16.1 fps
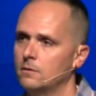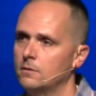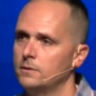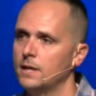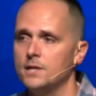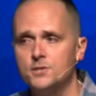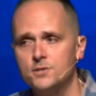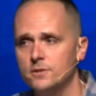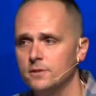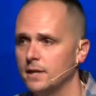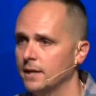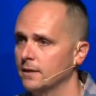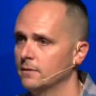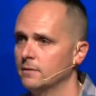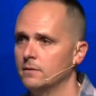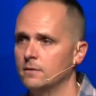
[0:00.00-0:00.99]

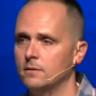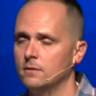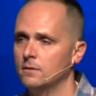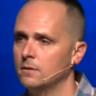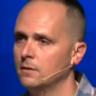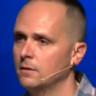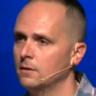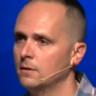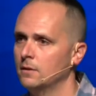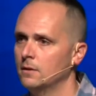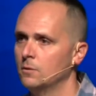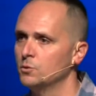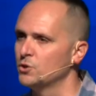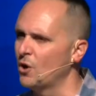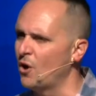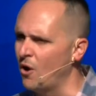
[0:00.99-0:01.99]
Yesterday,
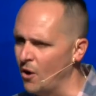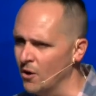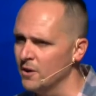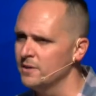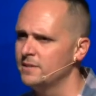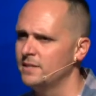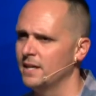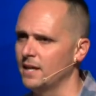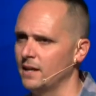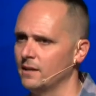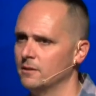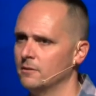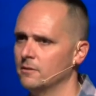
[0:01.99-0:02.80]
was a hard day.